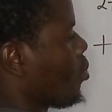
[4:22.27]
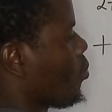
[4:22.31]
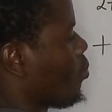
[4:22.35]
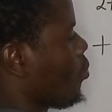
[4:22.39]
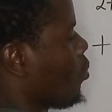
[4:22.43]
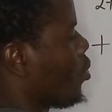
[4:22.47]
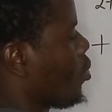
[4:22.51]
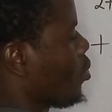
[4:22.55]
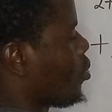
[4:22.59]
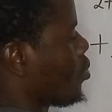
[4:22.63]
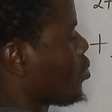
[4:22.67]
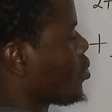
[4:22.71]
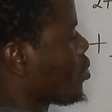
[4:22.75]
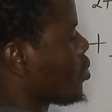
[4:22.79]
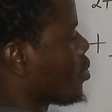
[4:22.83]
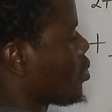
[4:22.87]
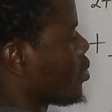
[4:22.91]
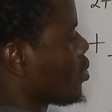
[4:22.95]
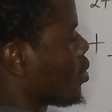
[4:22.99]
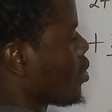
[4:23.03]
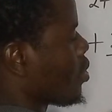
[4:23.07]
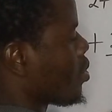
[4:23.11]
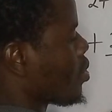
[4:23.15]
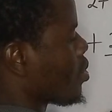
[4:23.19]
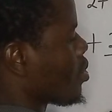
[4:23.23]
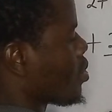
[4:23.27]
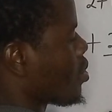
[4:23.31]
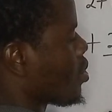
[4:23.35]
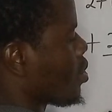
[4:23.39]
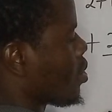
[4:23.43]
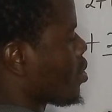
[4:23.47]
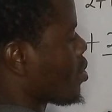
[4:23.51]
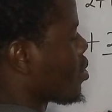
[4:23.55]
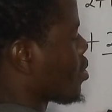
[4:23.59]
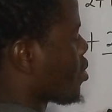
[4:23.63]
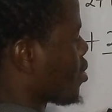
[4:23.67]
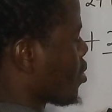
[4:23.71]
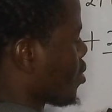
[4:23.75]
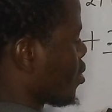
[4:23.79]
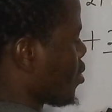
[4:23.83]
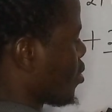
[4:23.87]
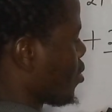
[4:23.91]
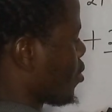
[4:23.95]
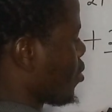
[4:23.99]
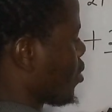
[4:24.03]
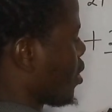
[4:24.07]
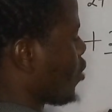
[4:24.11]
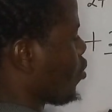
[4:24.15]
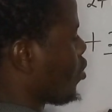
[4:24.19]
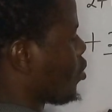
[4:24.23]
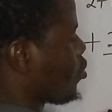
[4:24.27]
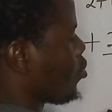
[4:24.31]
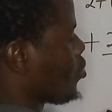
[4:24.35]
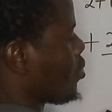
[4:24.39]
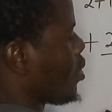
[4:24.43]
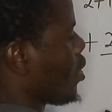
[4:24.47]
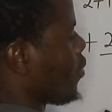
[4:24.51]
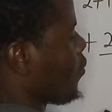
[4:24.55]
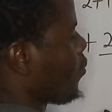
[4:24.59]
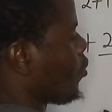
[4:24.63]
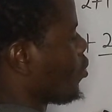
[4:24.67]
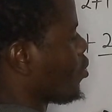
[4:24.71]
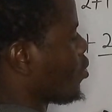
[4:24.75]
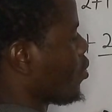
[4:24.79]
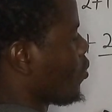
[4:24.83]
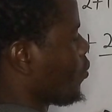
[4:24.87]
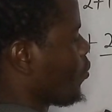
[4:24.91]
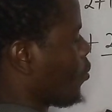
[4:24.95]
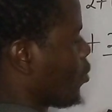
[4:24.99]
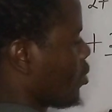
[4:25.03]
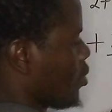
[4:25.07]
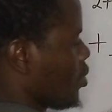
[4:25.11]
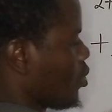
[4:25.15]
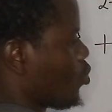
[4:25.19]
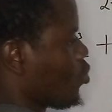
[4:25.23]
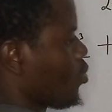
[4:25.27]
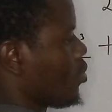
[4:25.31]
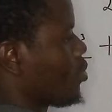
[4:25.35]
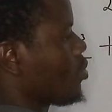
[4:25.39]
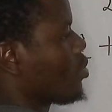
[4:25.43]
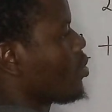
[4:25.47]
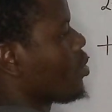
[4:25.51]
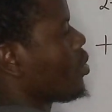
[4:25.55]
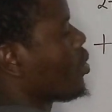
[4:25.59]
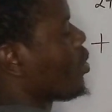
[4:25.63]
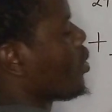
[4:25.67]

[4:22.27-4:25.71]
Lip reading: plus 6. That's what we have for this one.